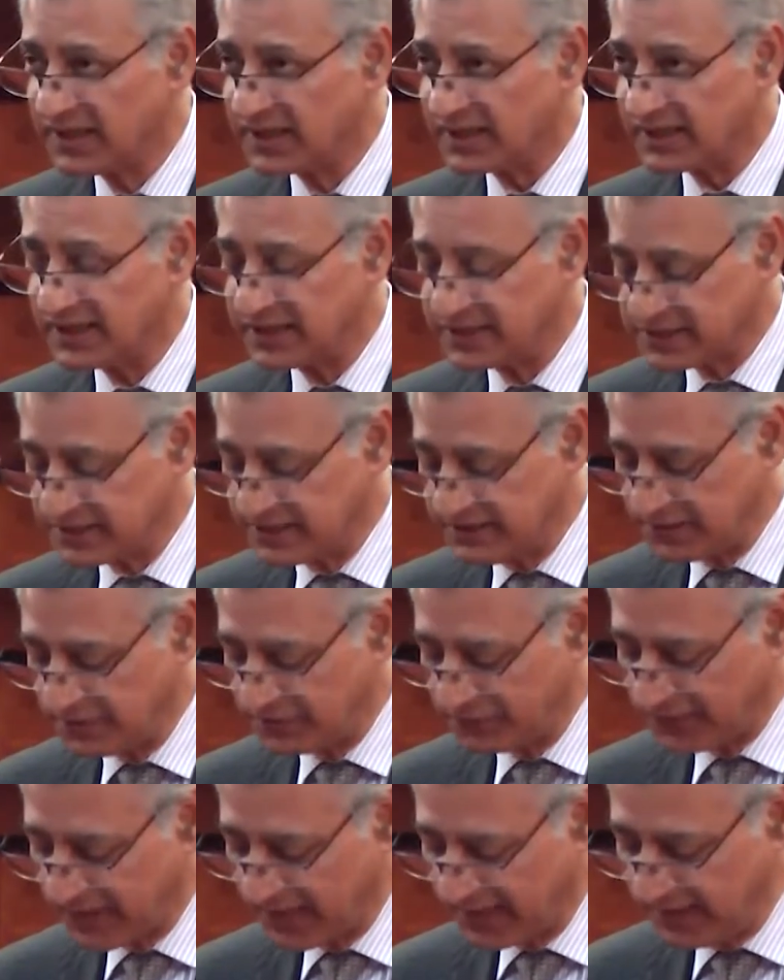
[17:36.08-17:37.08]
courtesy
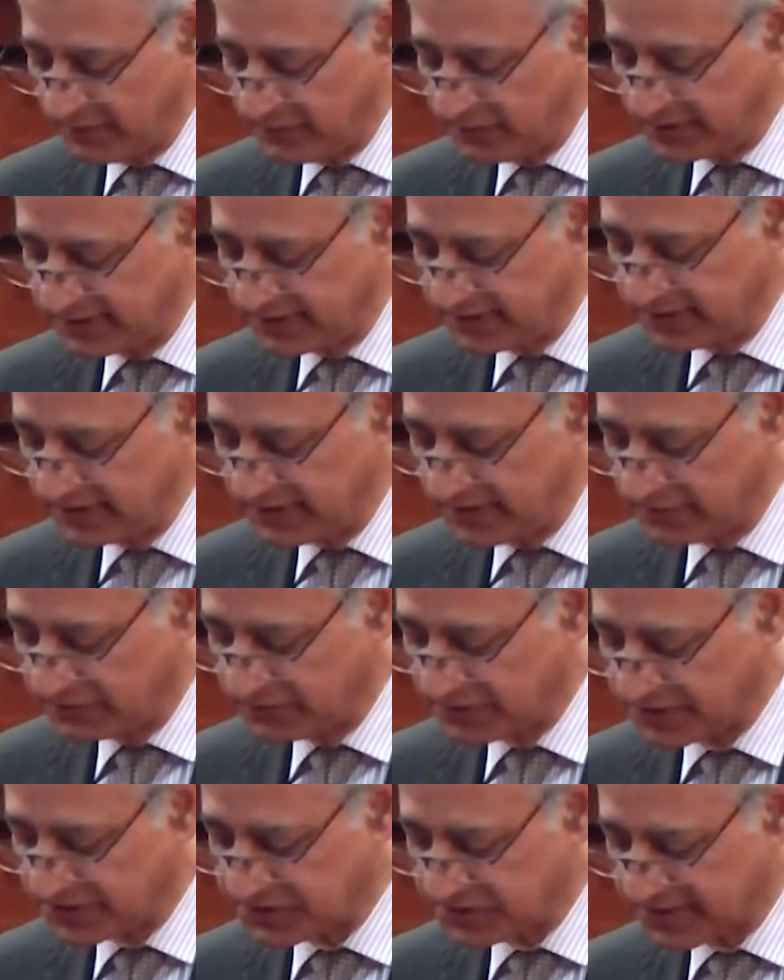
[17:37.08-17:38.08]
of elevated
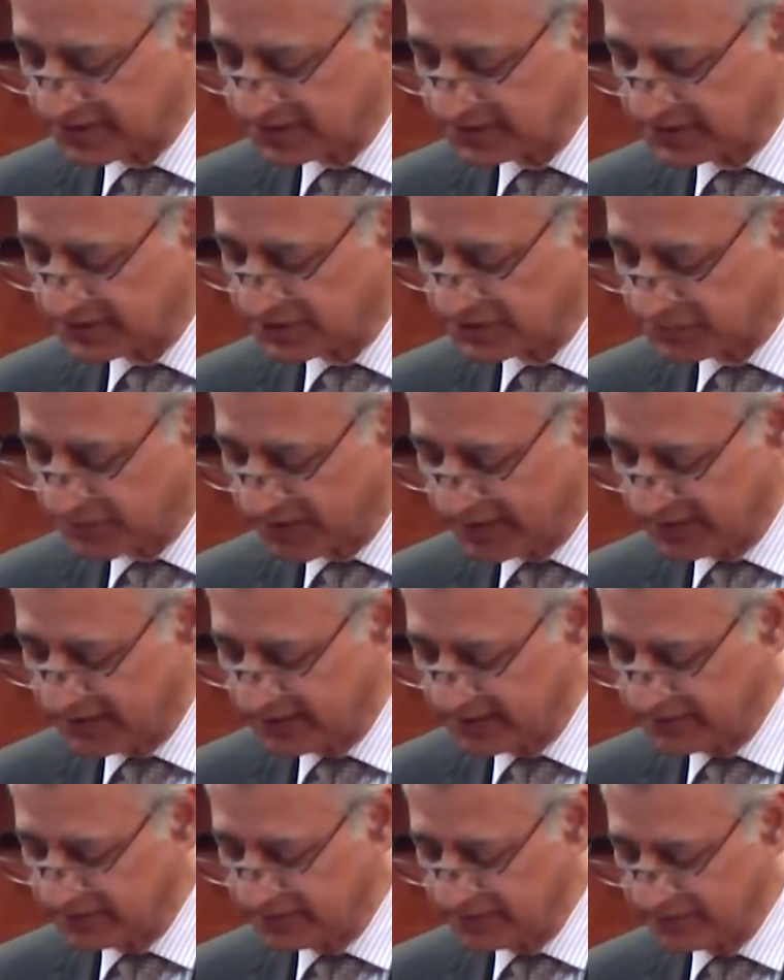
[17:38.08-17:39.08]
infrastructure
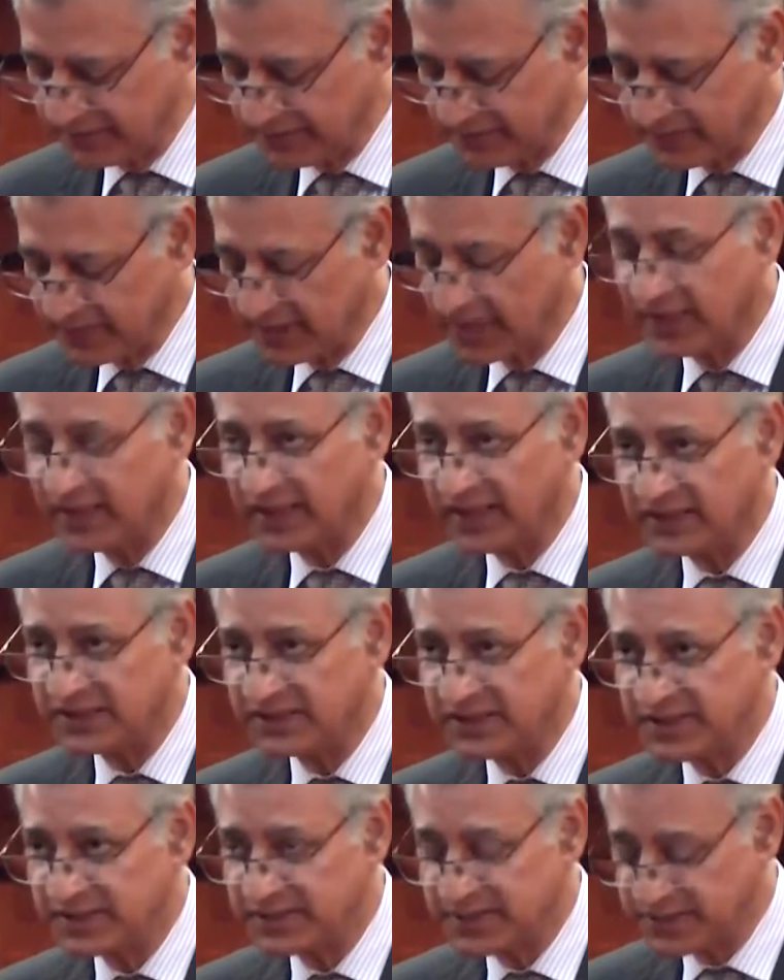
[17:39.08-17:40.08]
spending in
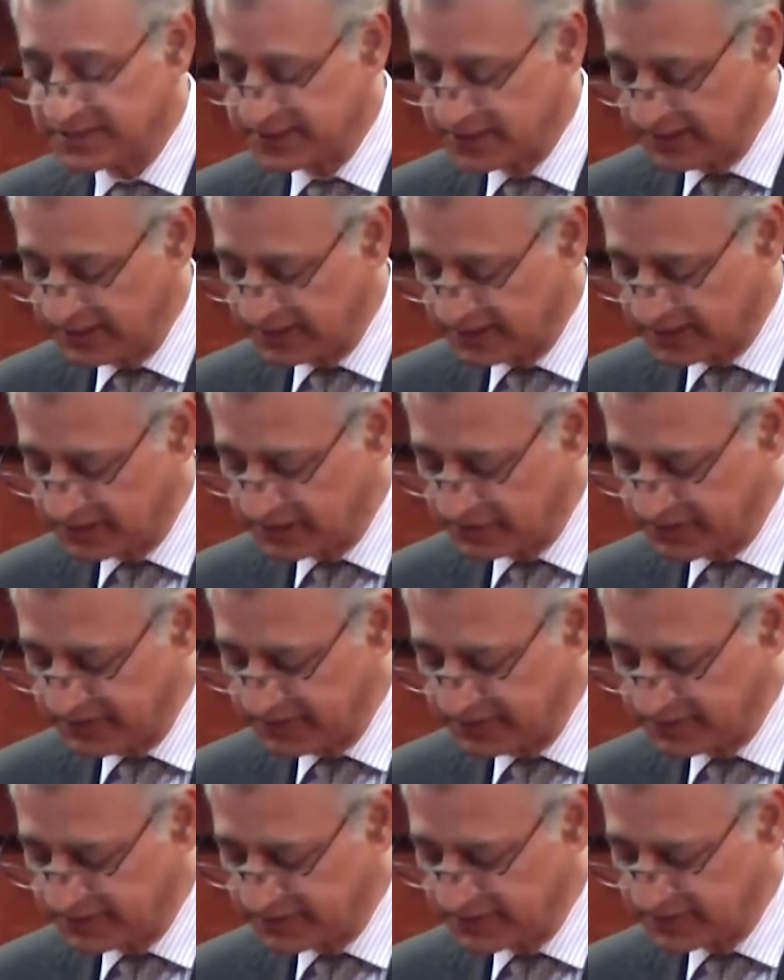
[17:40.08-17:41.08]
GCC
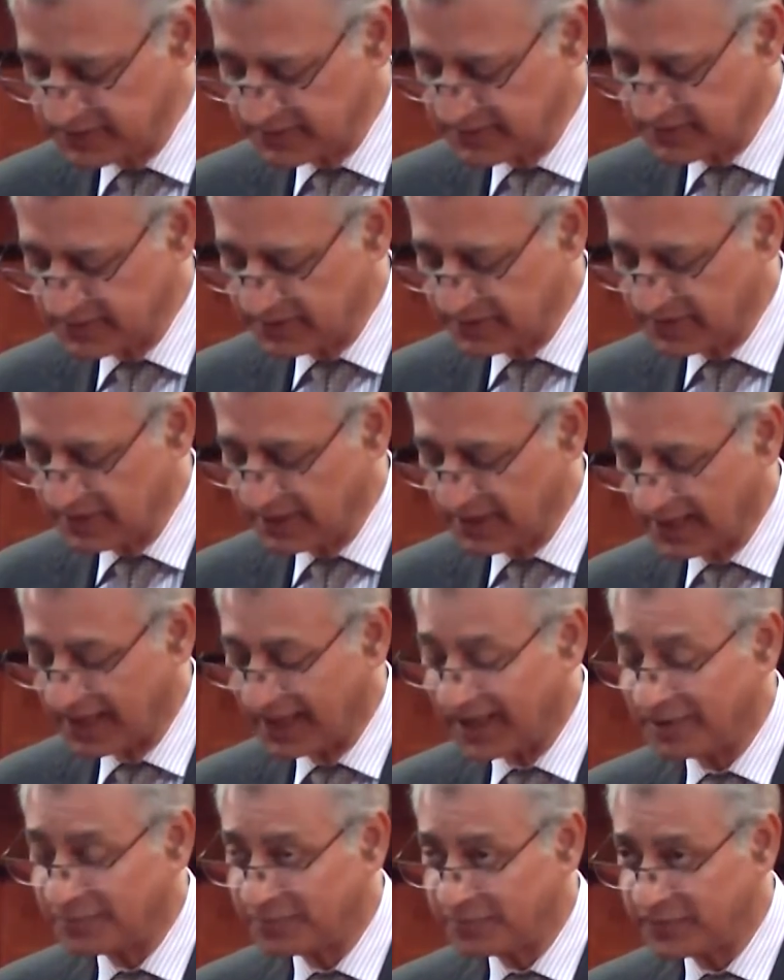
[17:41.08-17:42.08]
countries
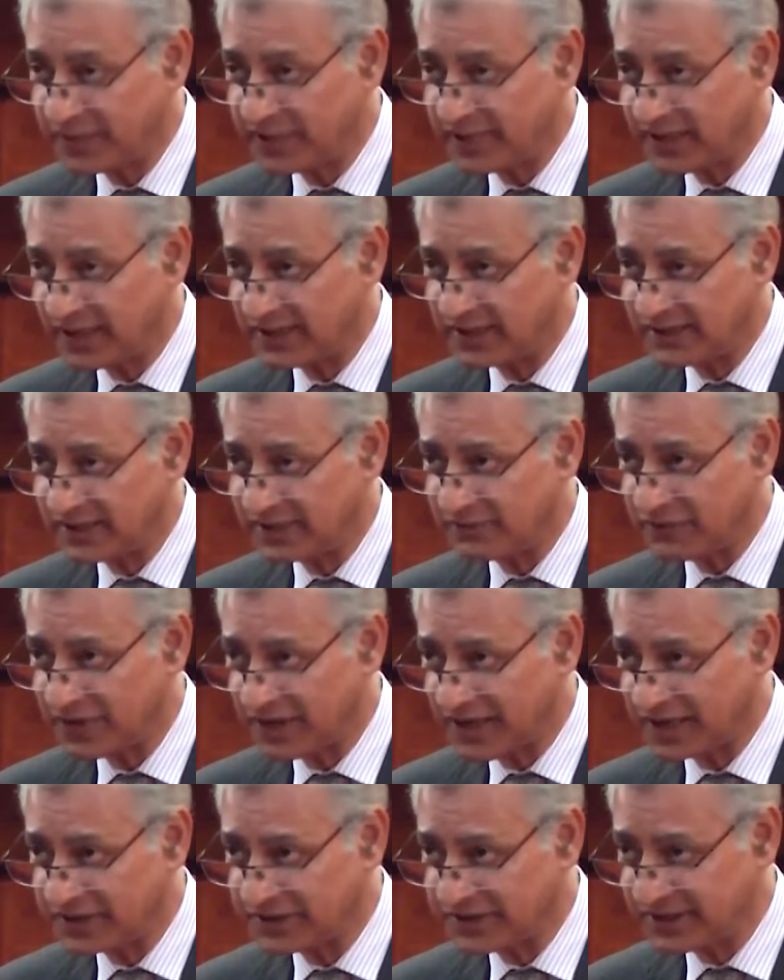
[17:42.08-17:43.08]
up until
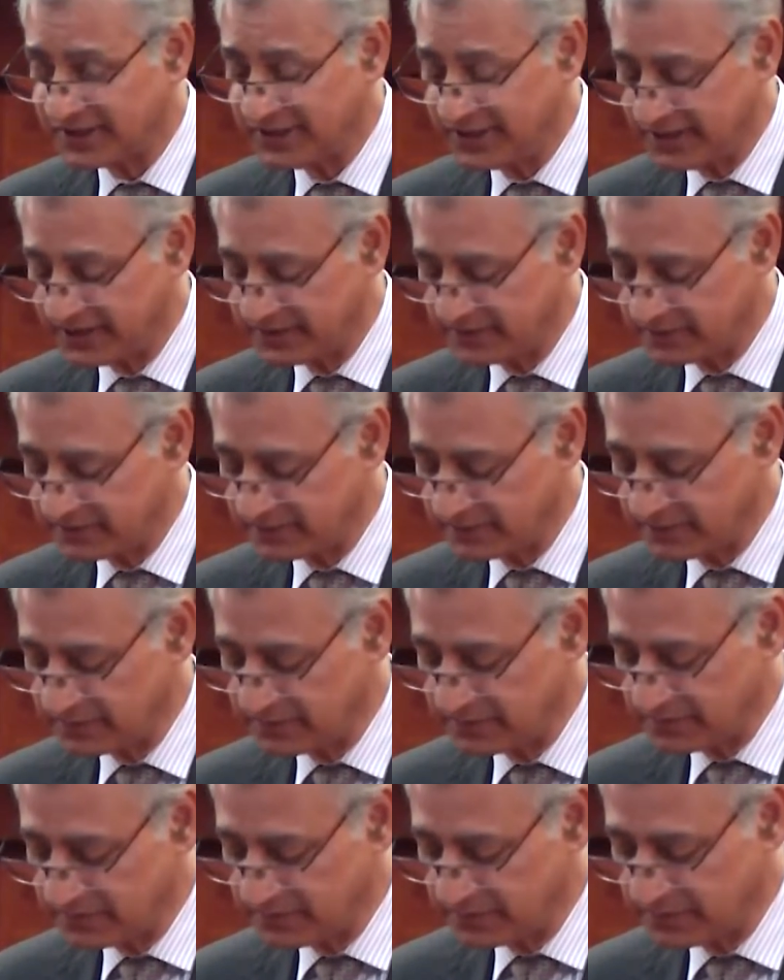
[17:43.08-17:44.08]
financial year
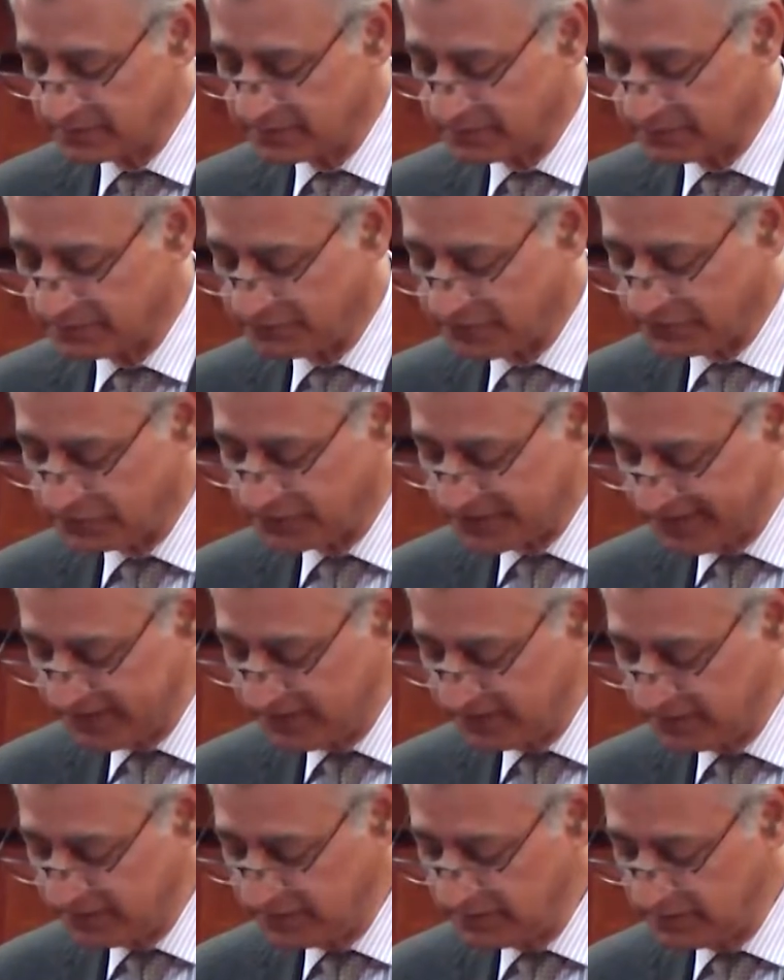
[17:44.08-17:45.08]

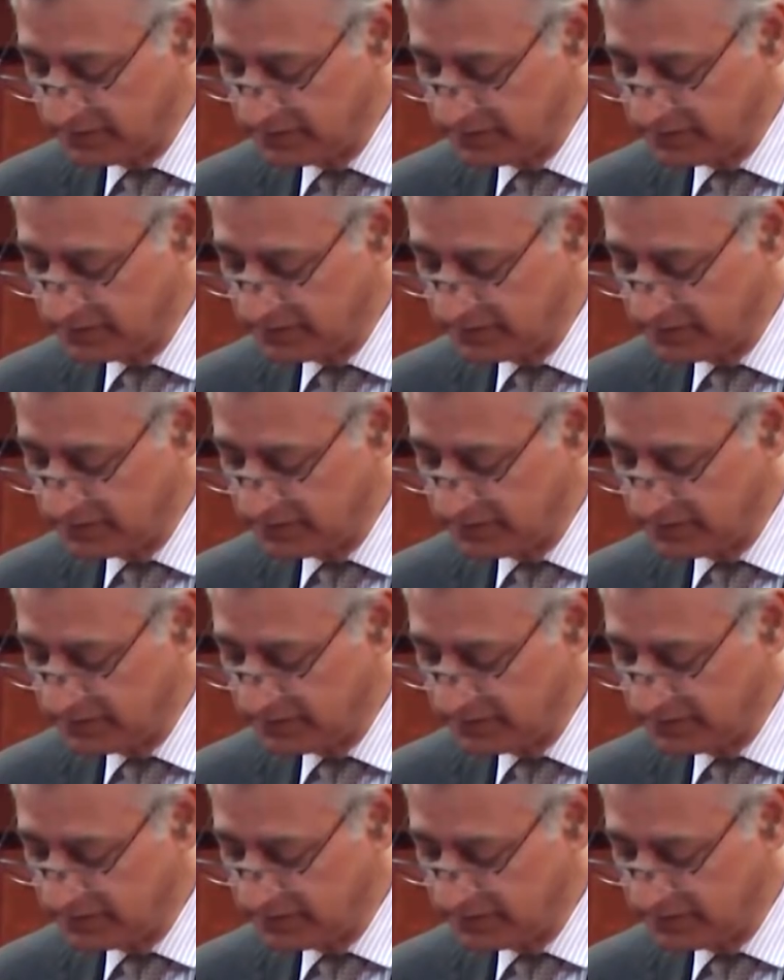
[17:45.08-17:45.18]
15,